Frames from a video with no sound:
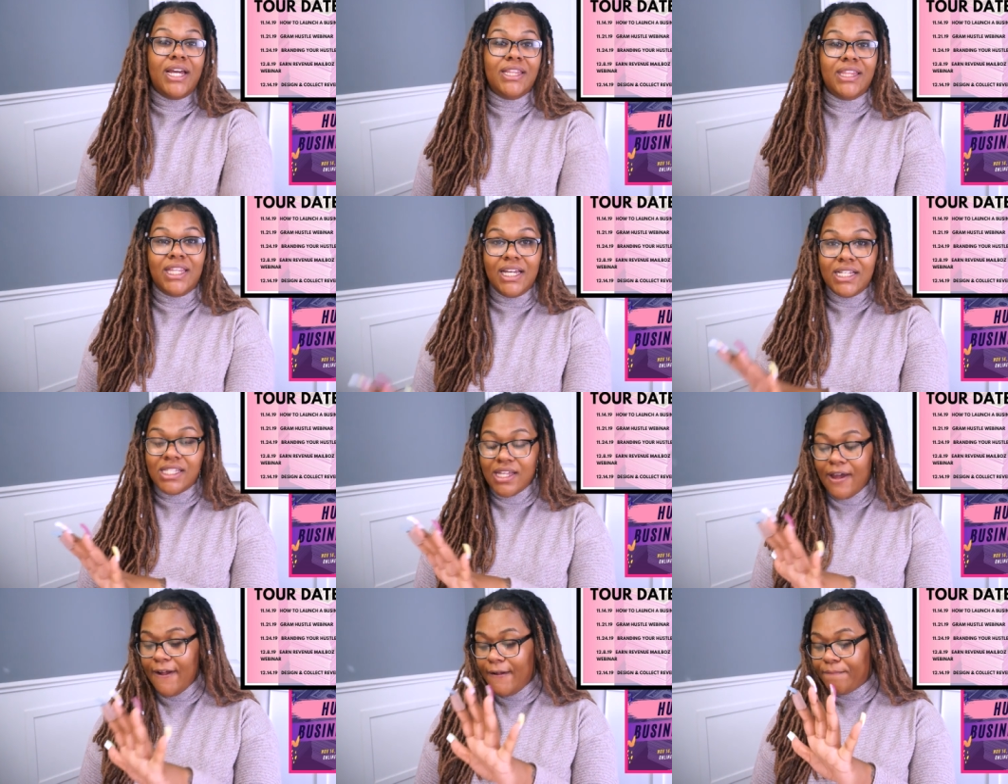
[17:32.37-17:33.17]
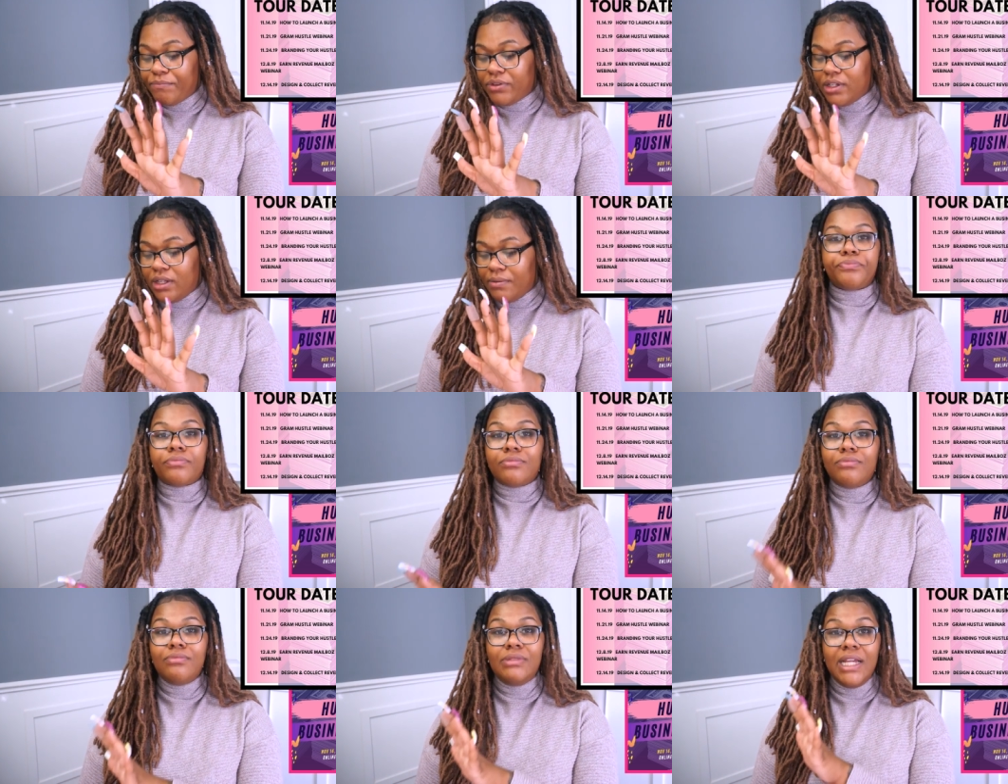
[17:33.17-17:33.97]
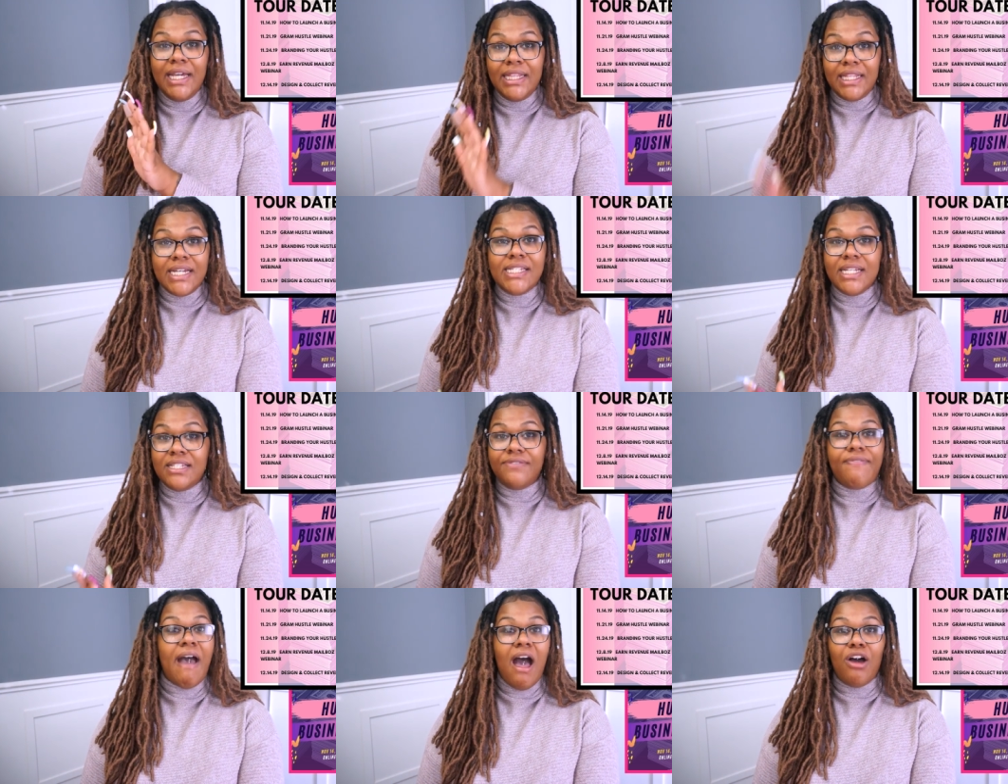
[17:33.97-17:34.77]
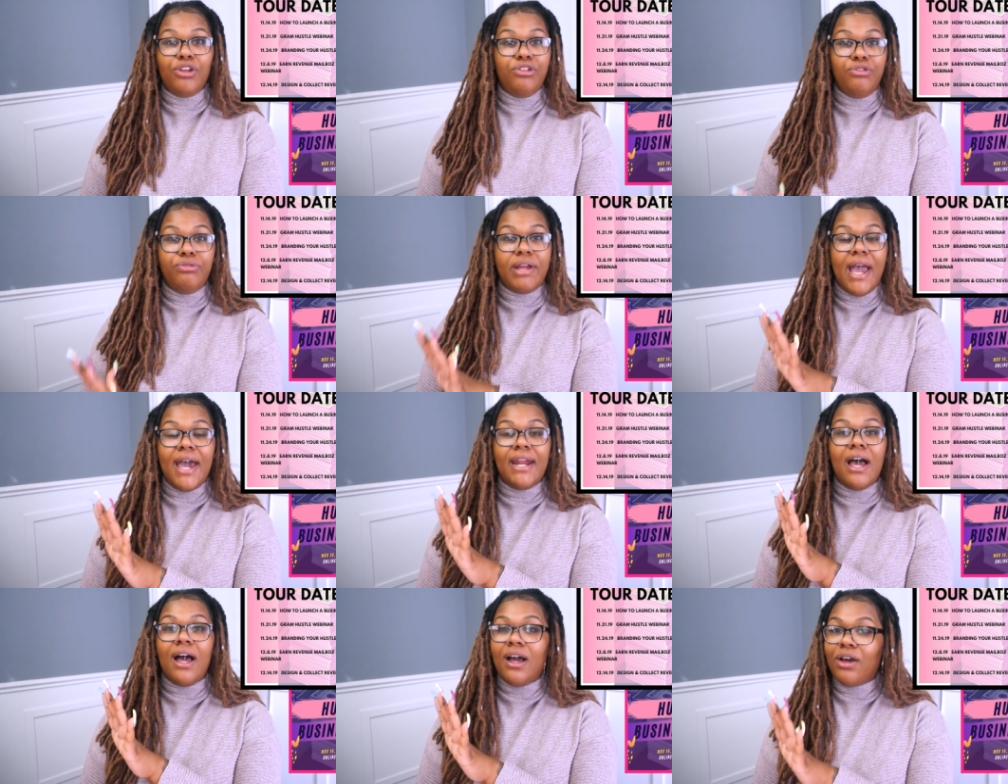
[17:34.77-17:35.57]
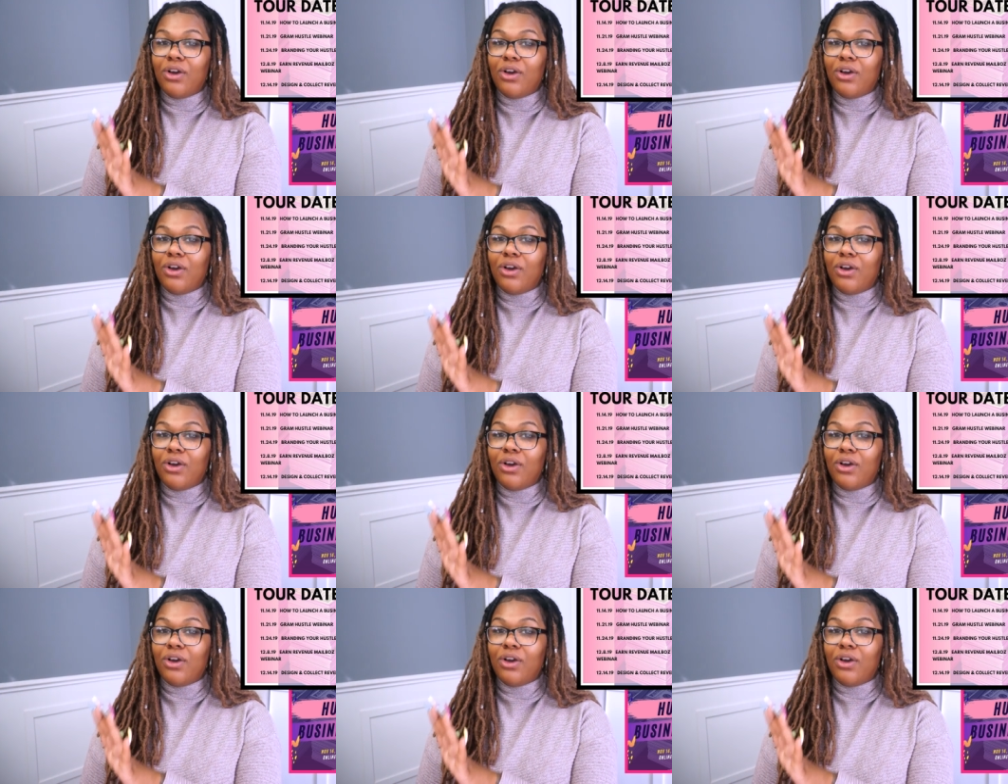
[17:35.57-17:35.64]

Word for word: And this, and this is valued at